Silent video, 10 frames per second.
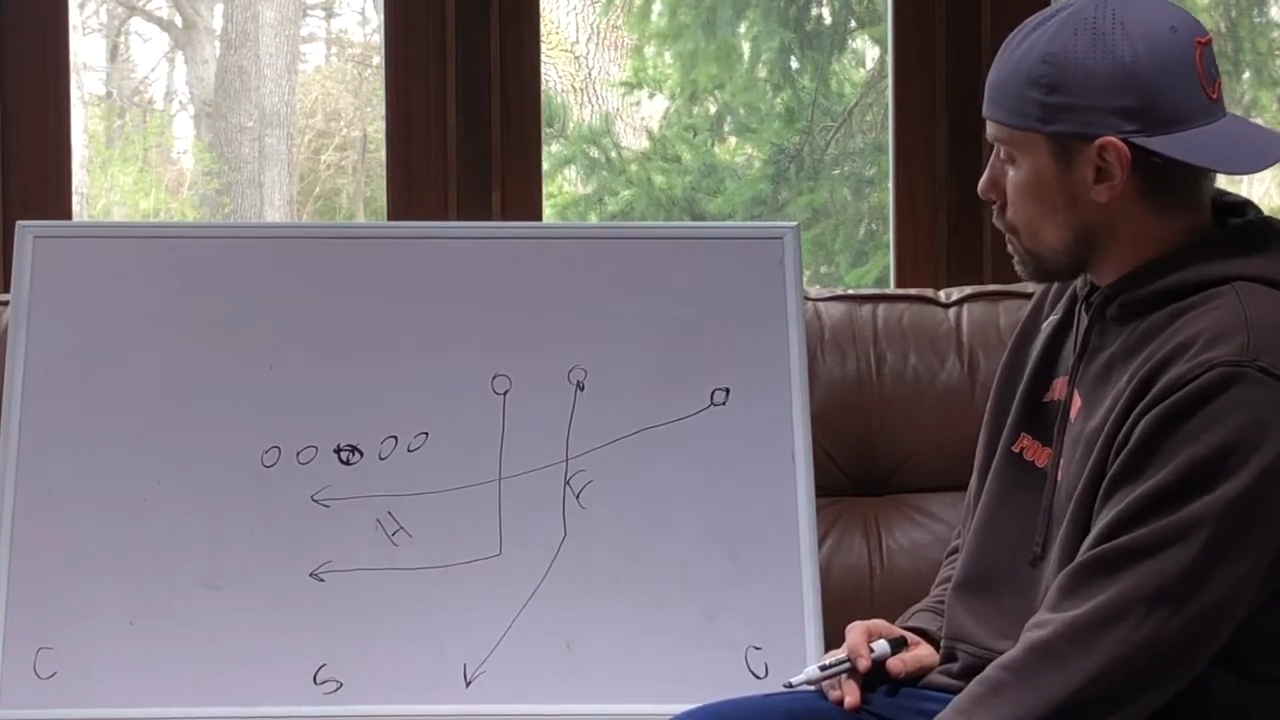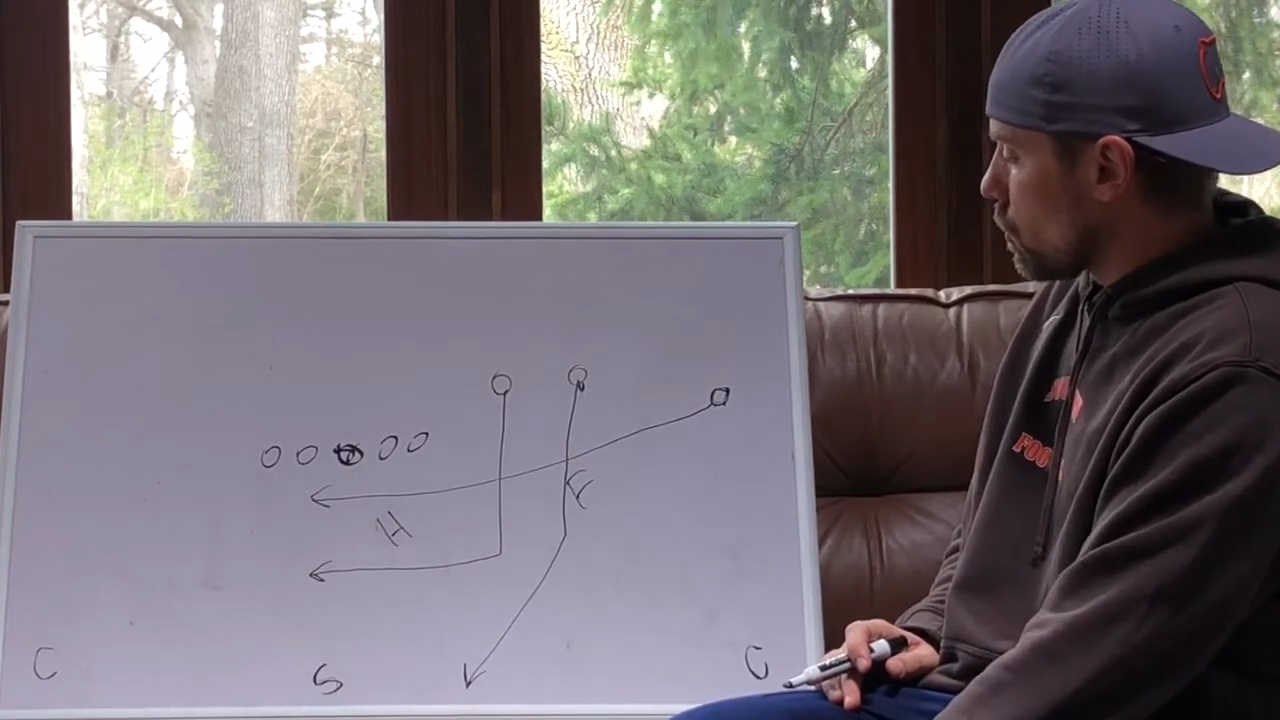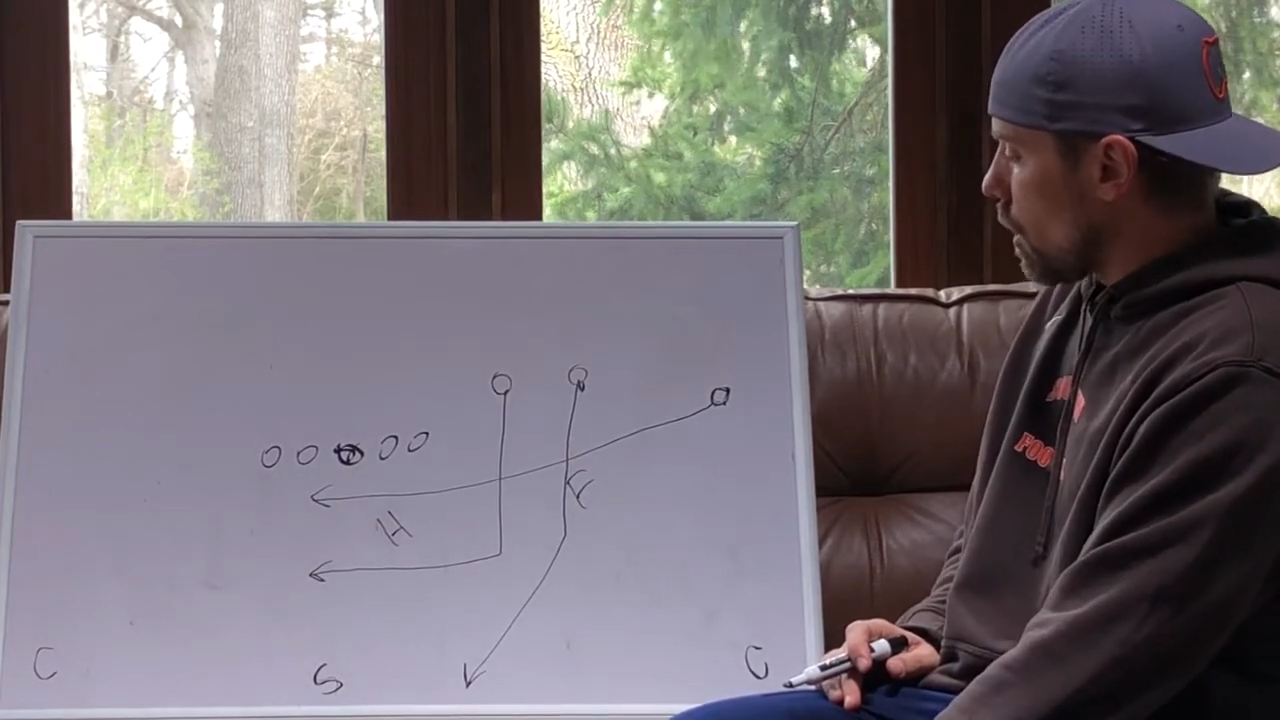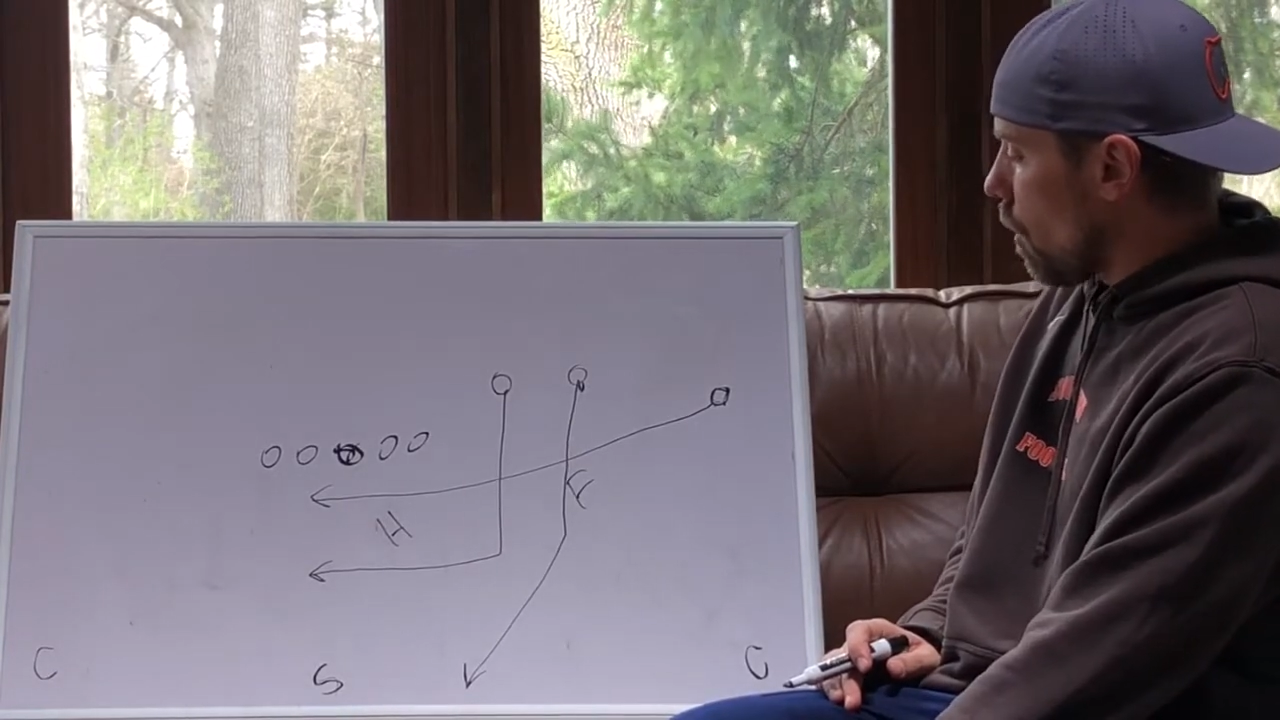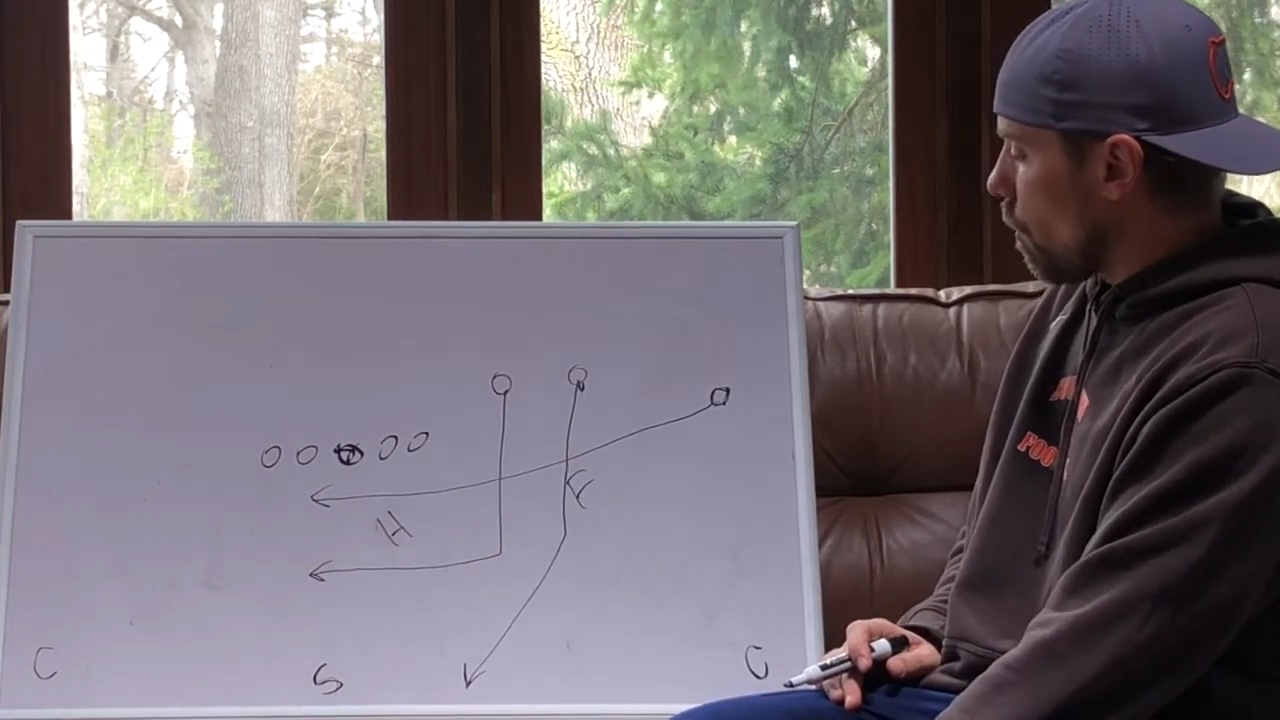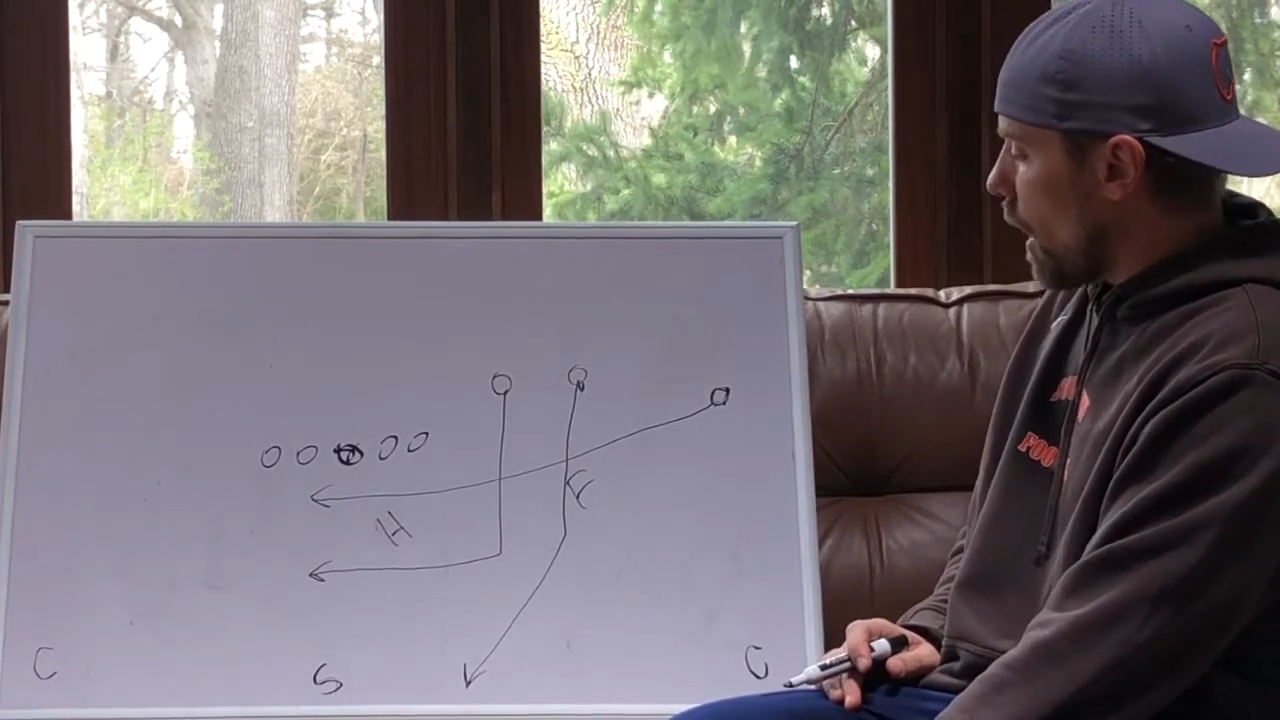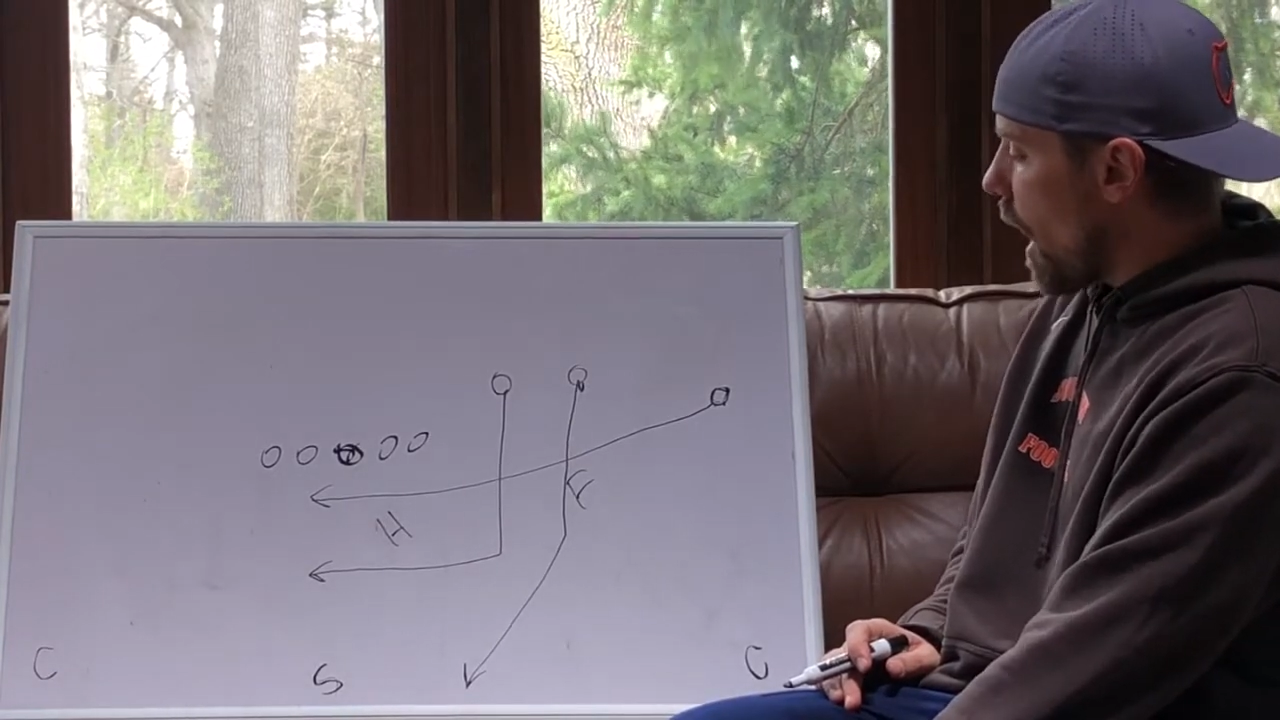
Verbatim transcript: So now what we